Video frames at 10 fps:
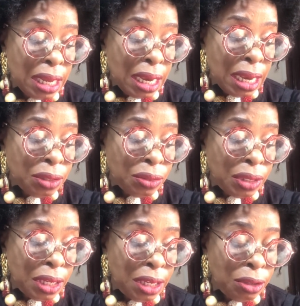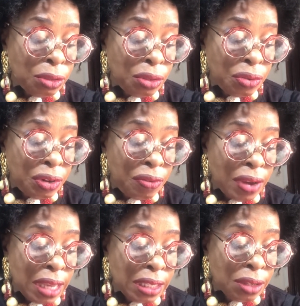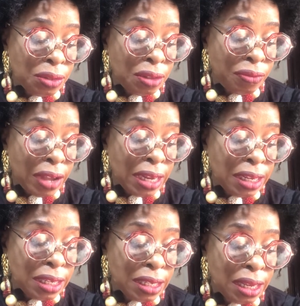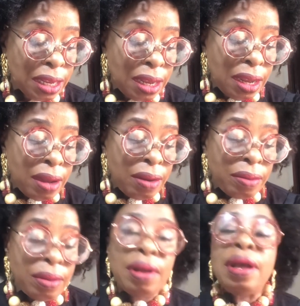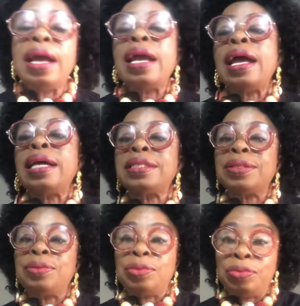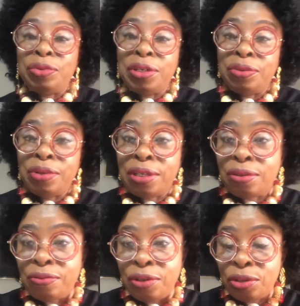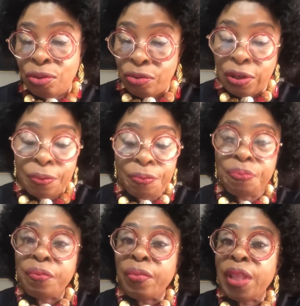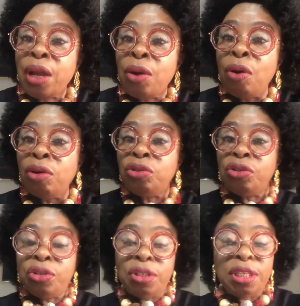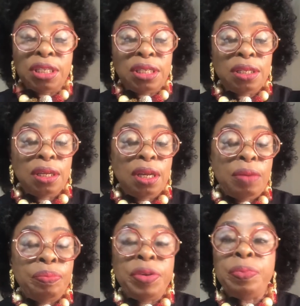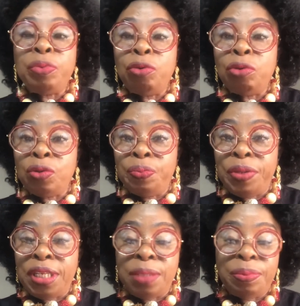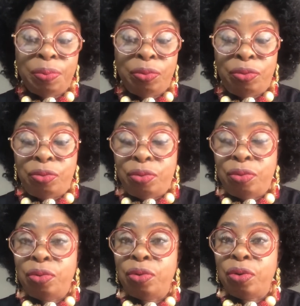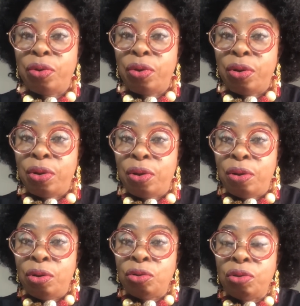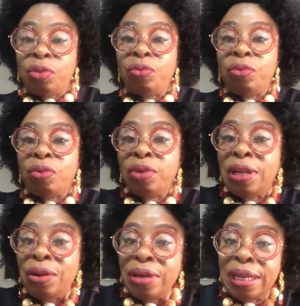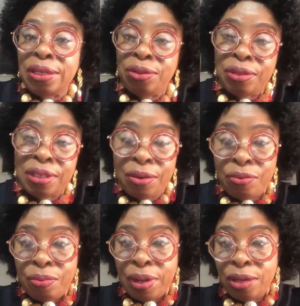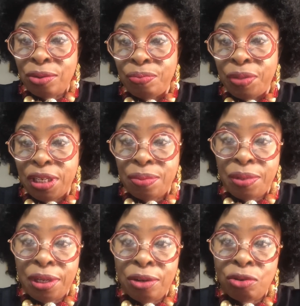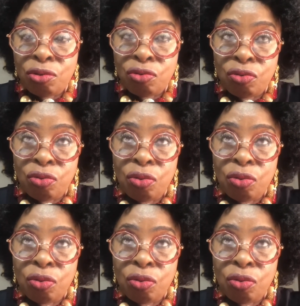and to the hills, to the rivers, and to the valleys." I ask you to read the rest of the story. God uses people to beat people. So the Lord has used that woman to beat me into